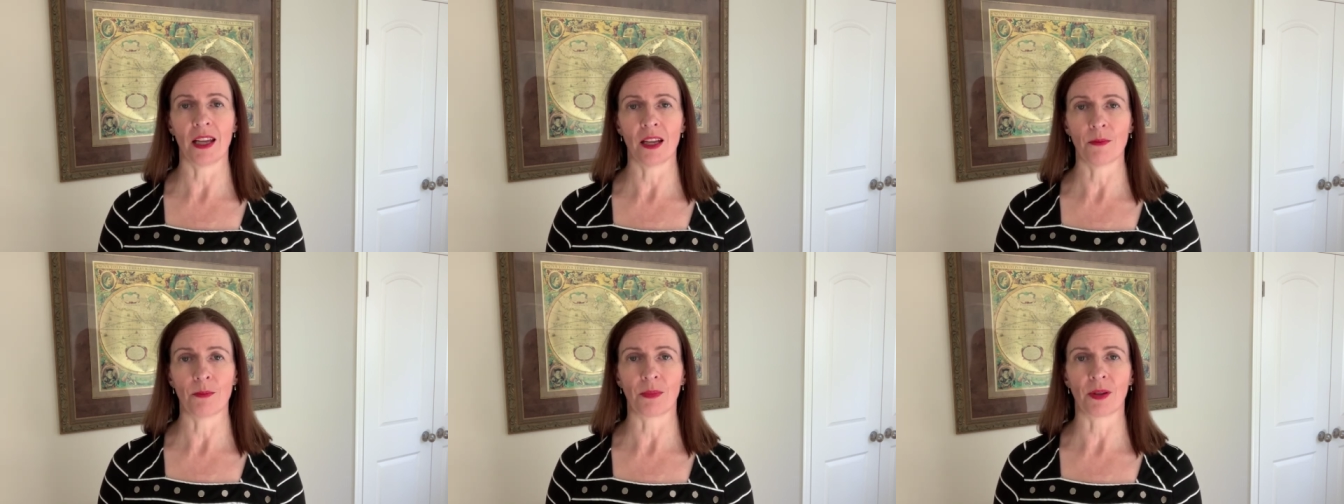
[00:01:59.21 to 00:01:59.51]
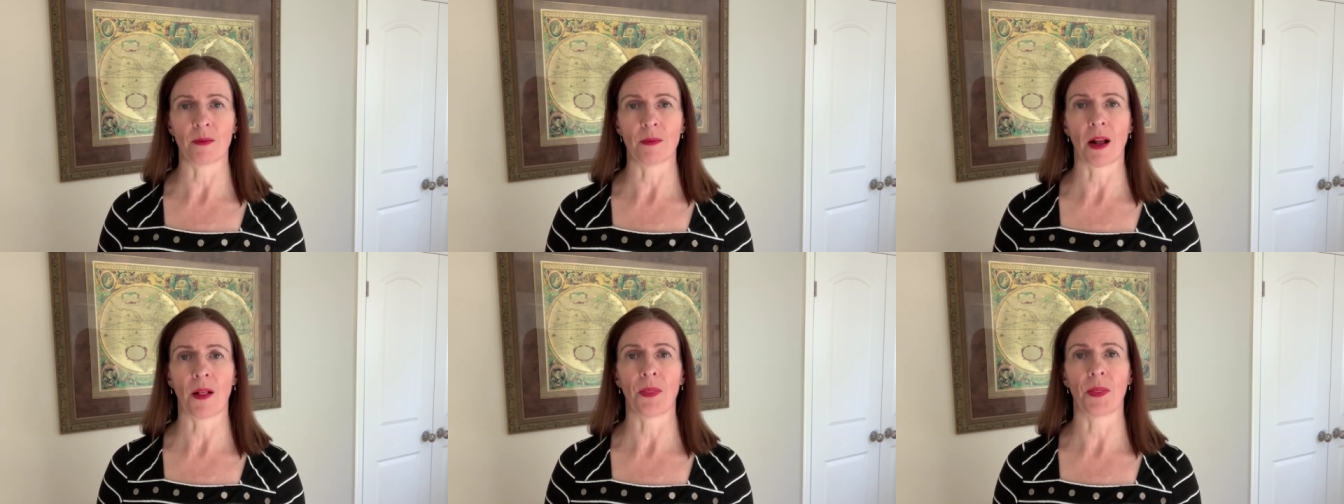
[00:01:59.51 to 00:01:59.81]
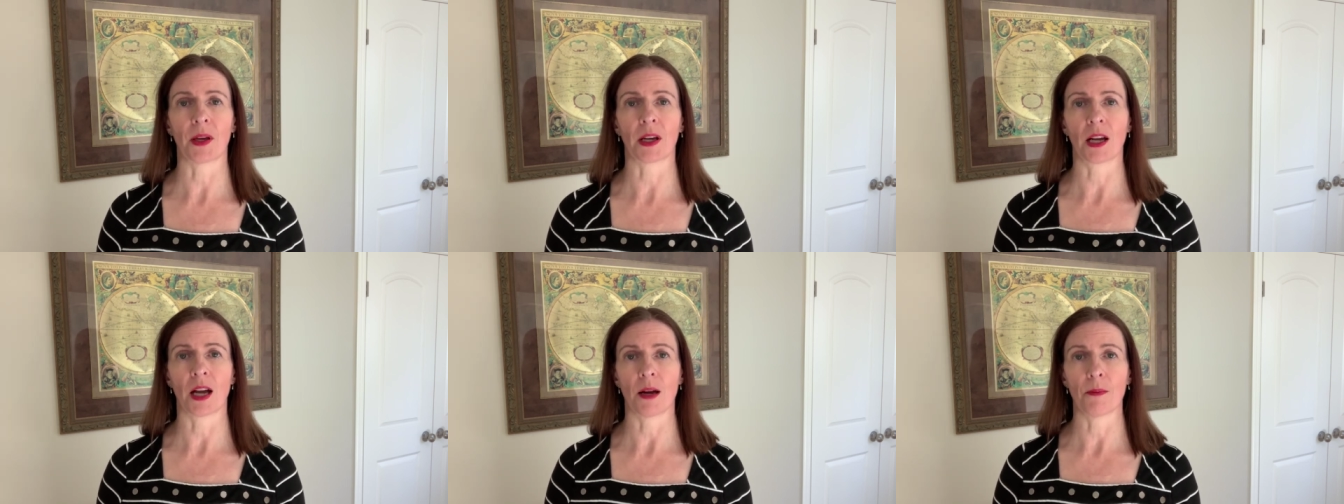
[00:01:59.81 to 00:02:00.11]
implement
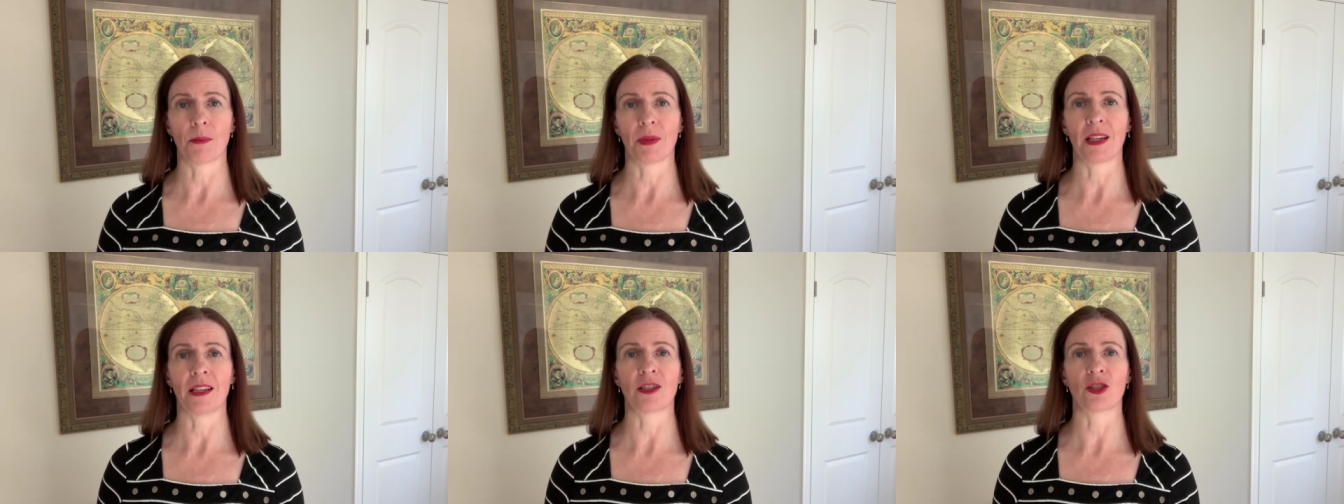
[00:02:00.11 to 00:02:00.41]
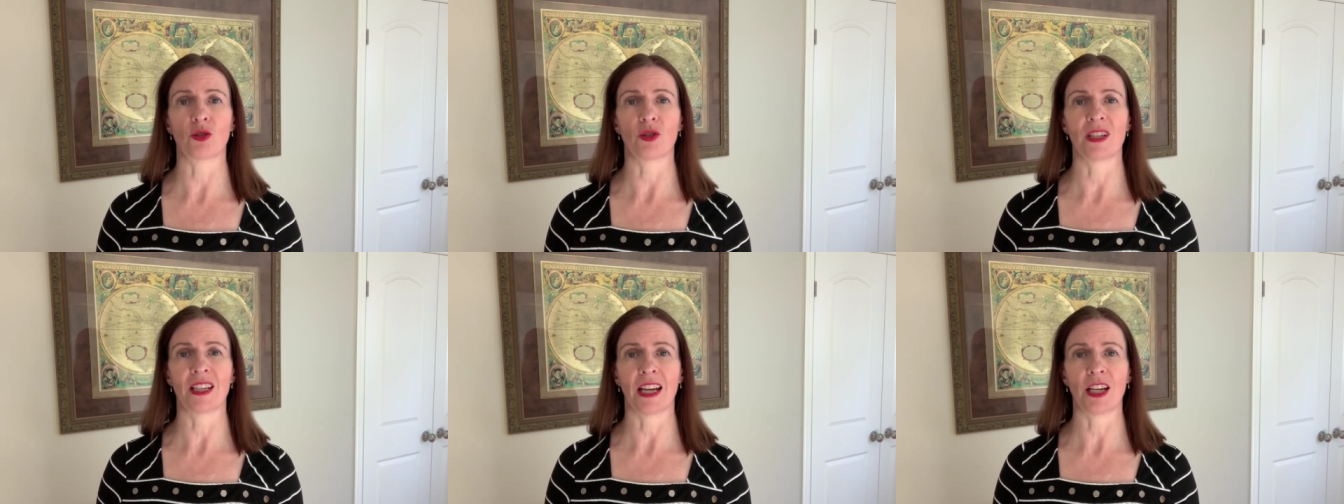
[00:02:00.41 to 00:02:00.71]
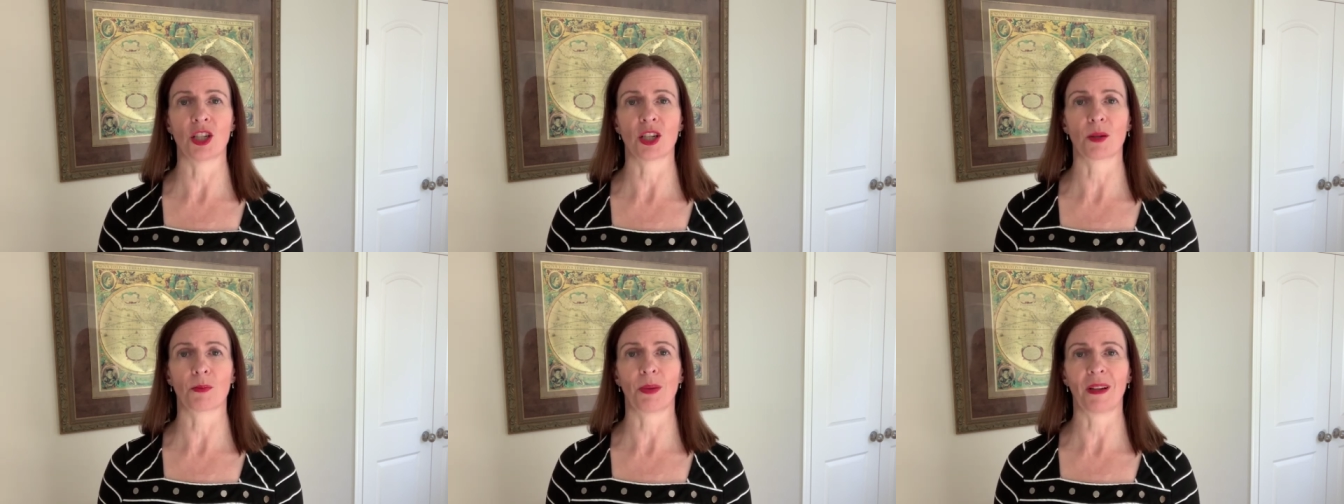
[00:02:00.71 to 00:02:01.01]
the company's
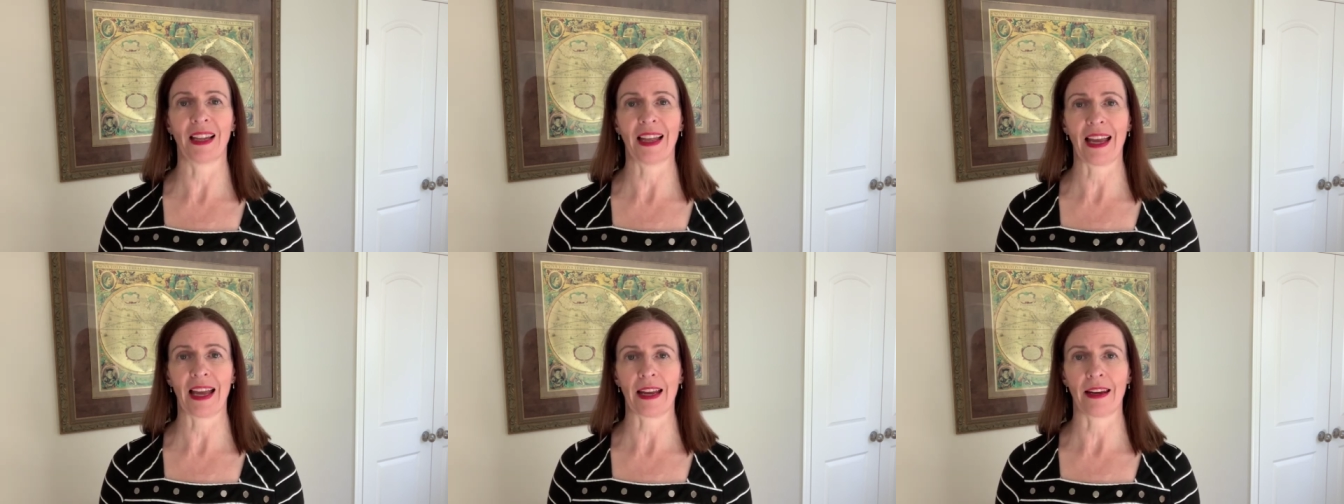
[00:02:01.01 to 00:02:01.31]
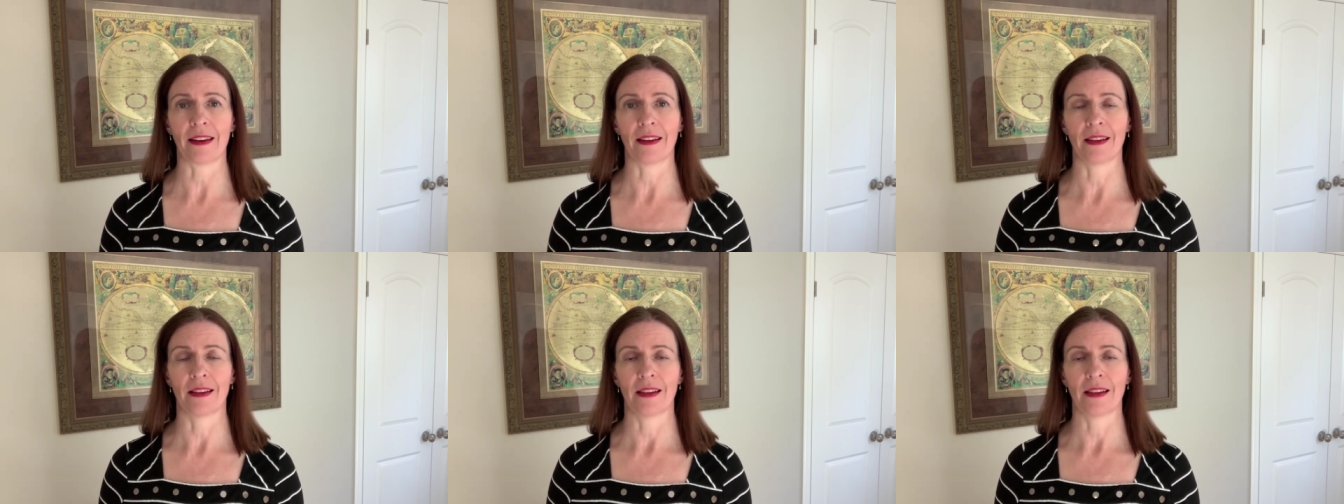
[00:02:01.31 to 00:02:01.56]
strategic plan.